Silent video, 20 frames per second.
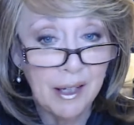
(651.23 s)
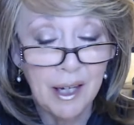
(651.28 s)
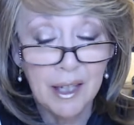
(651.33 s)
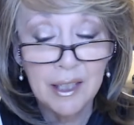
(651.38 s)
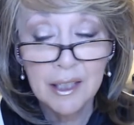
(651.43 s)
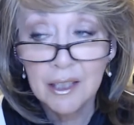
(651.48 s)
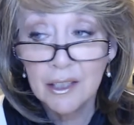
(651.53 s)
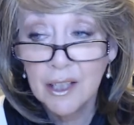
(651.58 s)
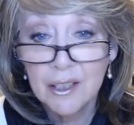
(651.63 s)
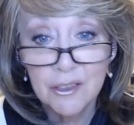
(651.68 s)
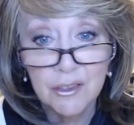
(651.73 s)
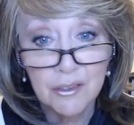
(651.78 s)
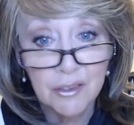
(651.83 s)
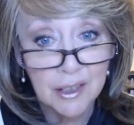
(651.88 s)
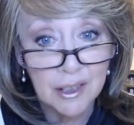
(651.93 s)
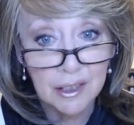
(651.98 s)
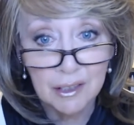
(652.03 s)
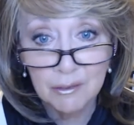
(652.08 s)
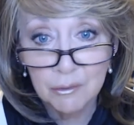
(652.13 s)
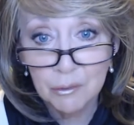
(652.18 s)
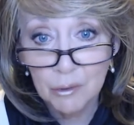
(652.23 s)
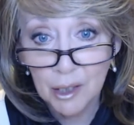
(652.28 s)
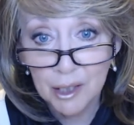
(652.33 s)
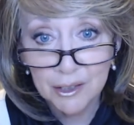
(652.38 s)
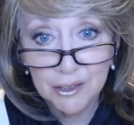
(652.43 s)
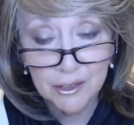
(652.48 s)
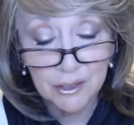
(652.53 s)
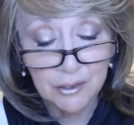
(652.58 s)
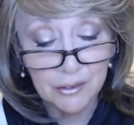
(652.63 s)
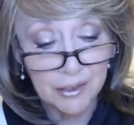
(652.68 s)
I cannot drink enough
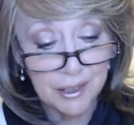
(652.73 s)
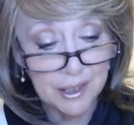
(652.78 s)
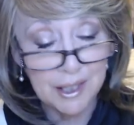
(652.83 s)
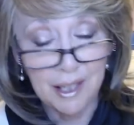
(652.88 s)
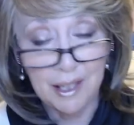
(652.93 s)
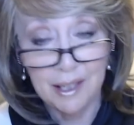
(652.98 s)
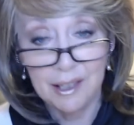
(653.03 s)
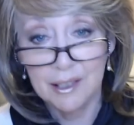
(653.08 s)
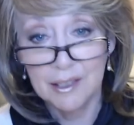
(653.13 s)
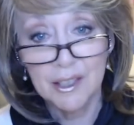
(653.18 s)
water during the day.